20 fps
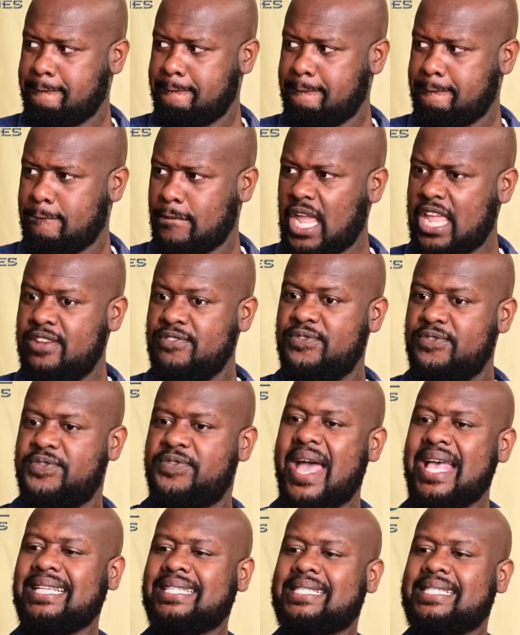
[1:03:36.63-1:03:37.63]

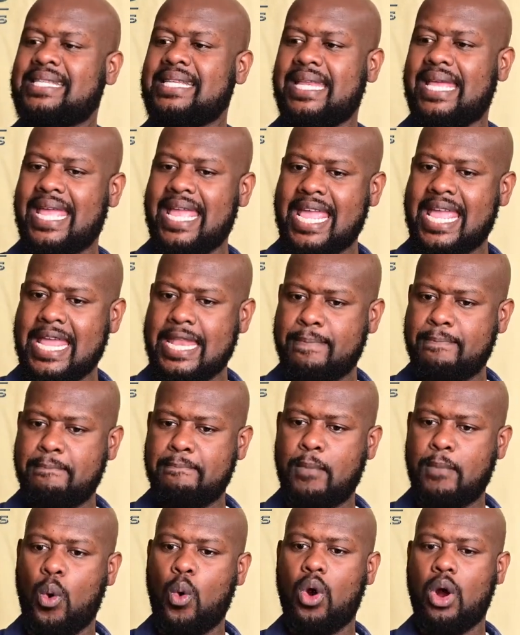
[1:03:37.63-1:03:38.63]
invested in
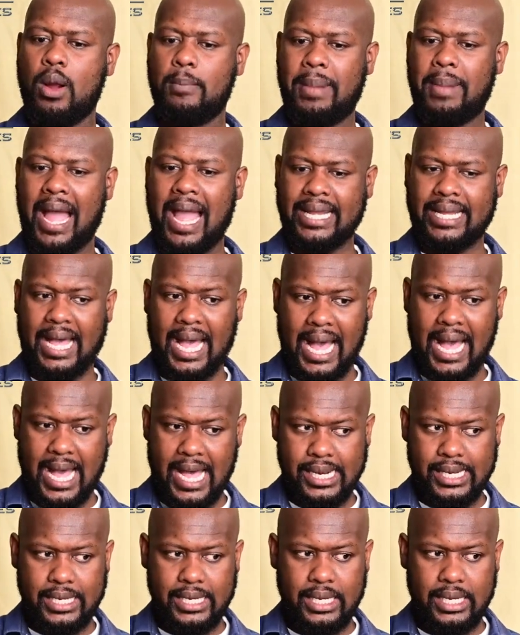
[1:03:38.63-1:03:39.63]
more by God
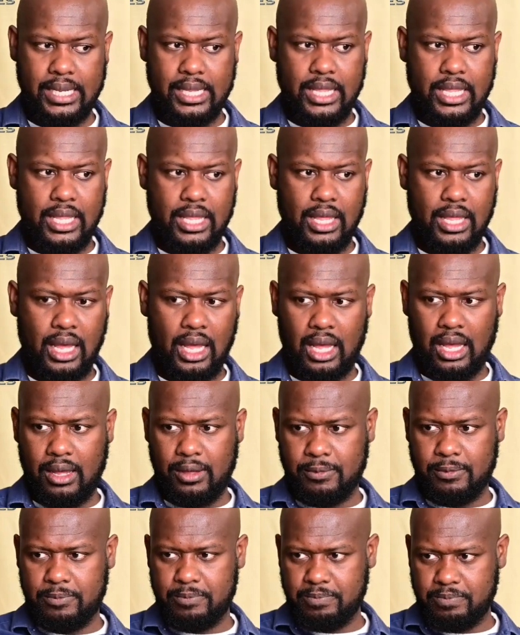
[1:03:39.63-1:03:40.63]
uh,
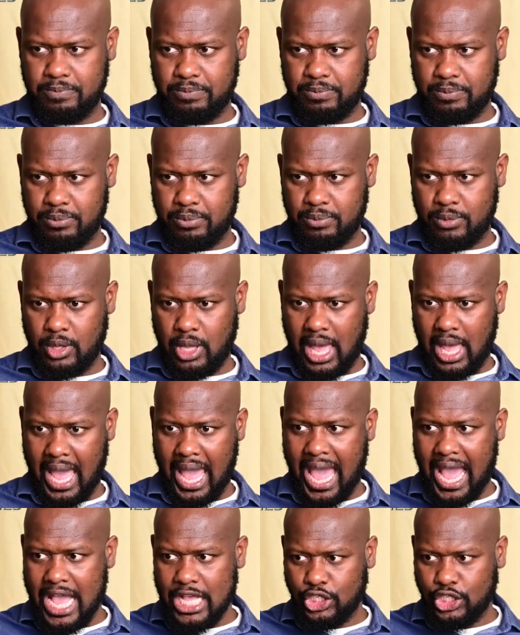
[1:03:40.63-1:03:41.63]

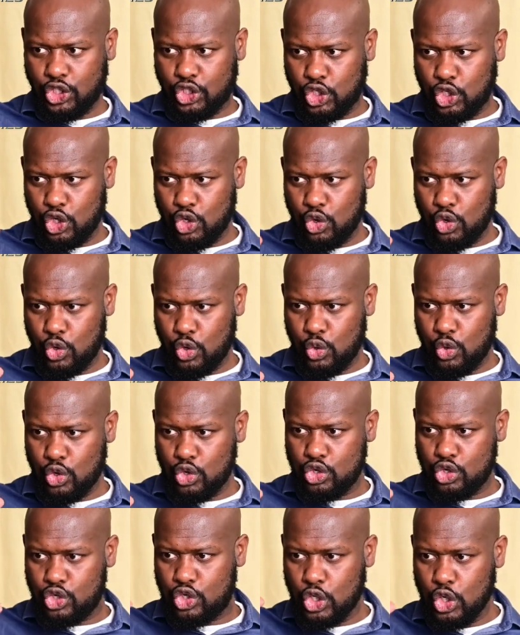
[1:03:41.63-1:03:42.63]
as you
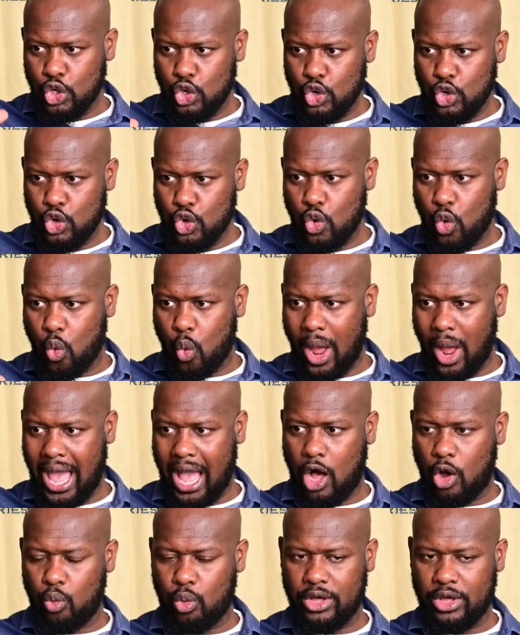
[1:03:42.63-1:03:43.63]
do
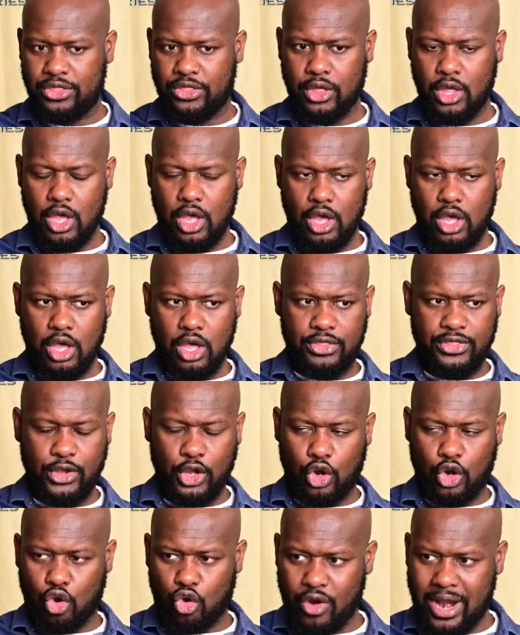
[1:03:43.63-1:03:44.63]
well with the
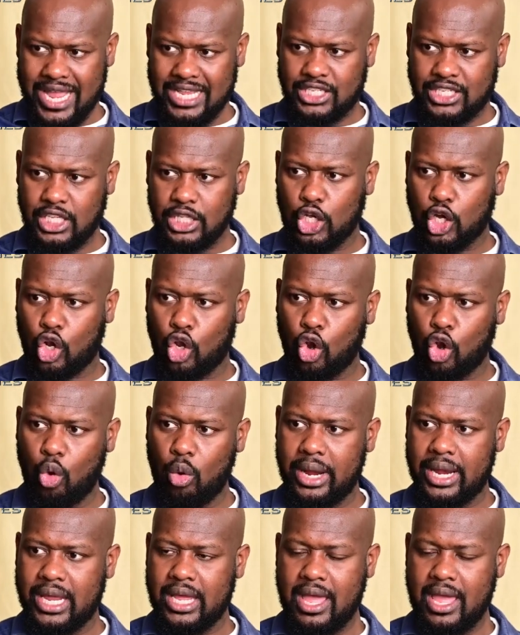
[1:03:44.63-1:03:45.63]
grace and the
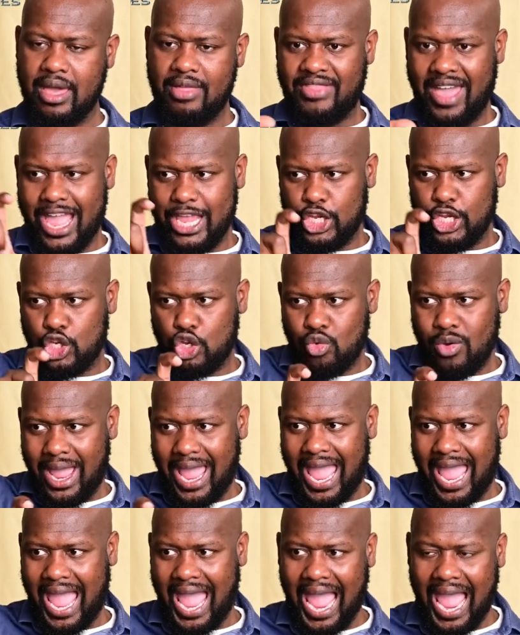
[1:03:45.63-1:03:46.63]
glory that you
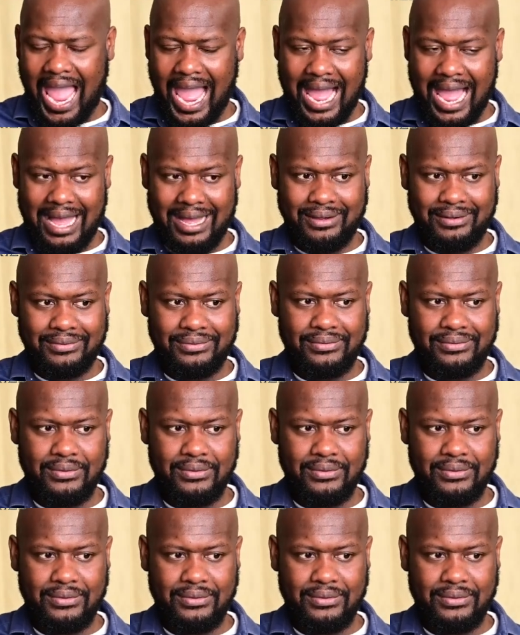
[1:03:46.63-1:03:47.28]
have,